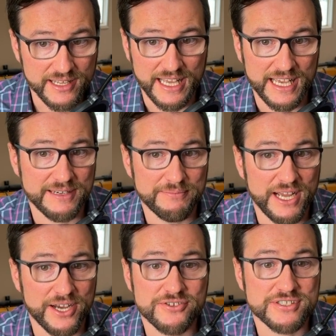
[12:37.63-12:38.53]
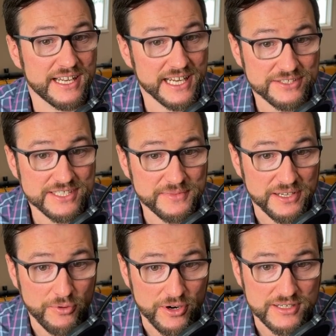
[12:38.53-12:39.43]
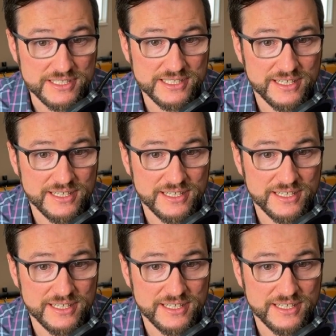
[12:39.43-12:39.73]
and by understanding how something works.